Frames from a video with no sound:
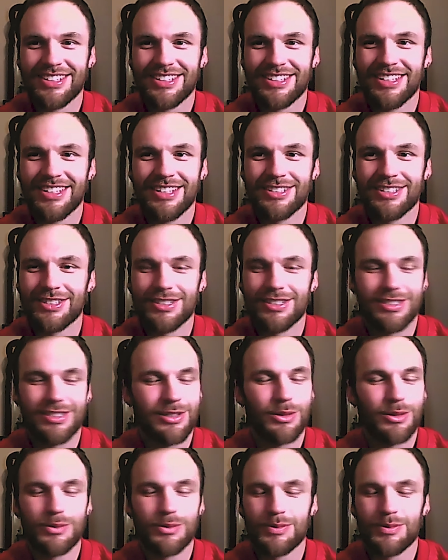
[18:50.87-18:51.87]
it's just
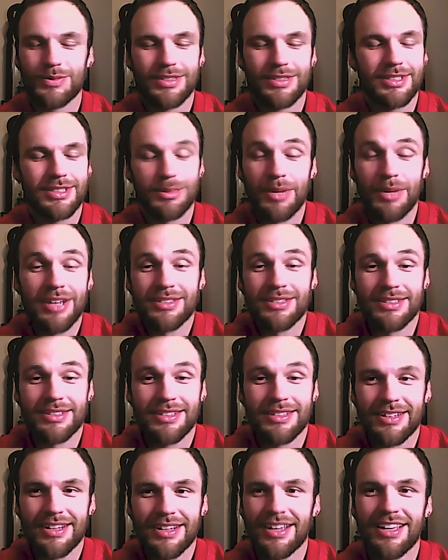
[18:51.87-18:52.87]
it's amazing.
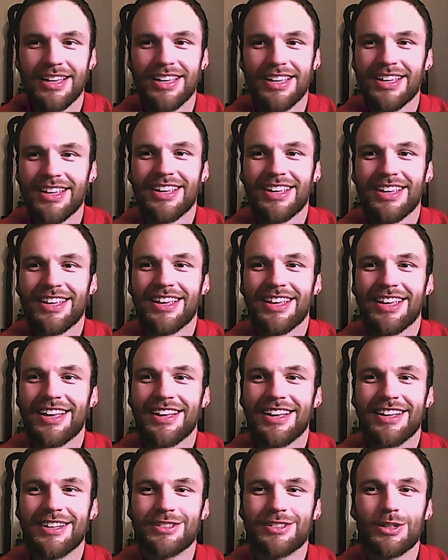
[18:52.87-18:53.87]
Like,
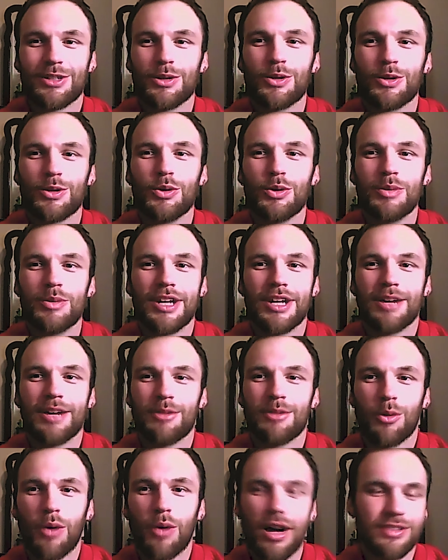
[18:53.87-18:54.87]
it's so cool being able
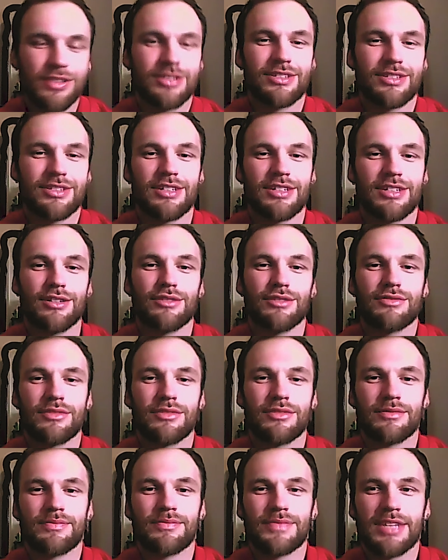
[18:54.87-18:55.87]
to watch yourself.
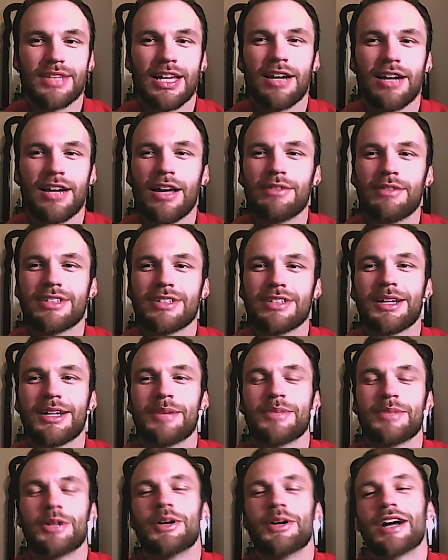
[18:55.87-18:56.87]
And every
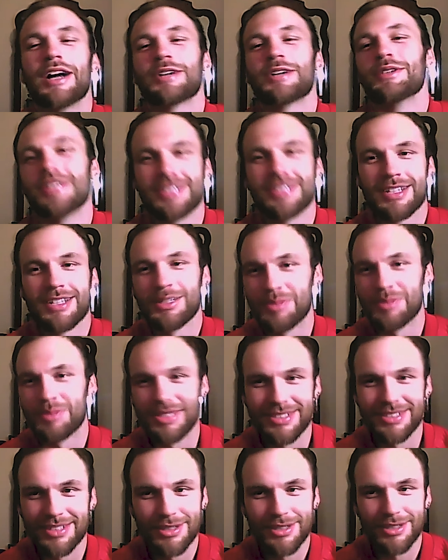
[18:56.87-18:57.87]
time, you know, I criticize
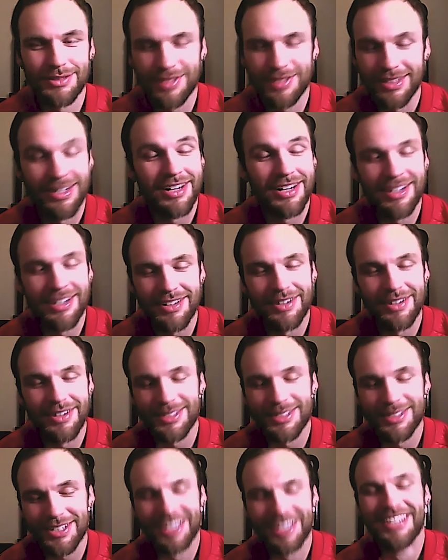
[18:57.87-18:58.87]
myself a lot,
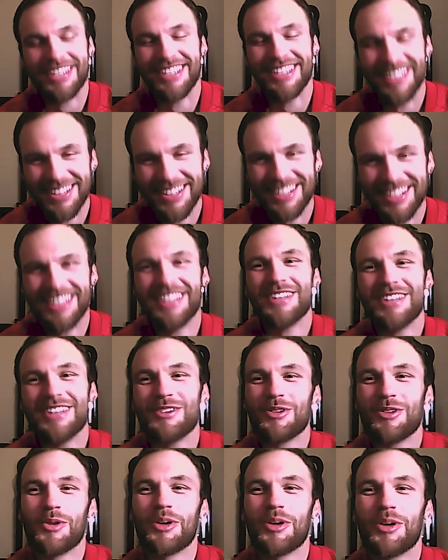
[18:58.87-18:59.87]
honestly.
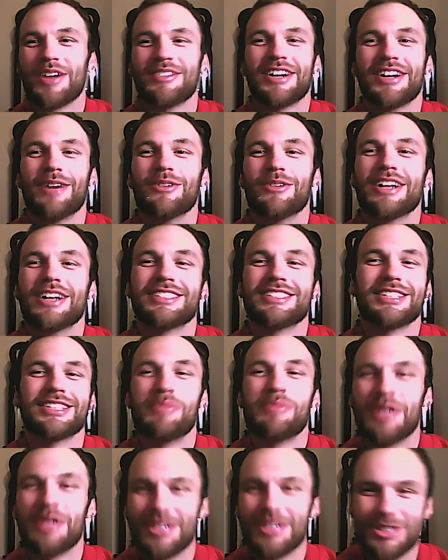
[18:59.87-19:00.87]
You know, whenever I see a
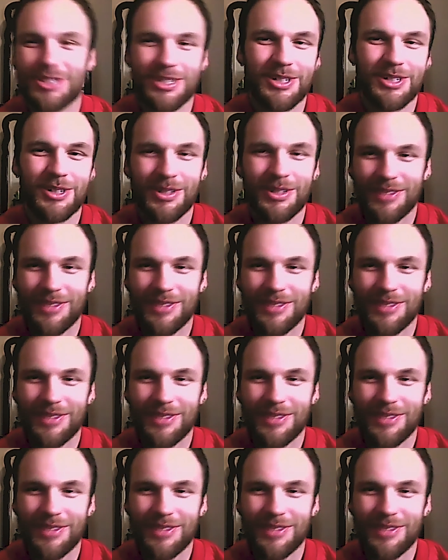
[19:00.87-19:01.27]
picture or if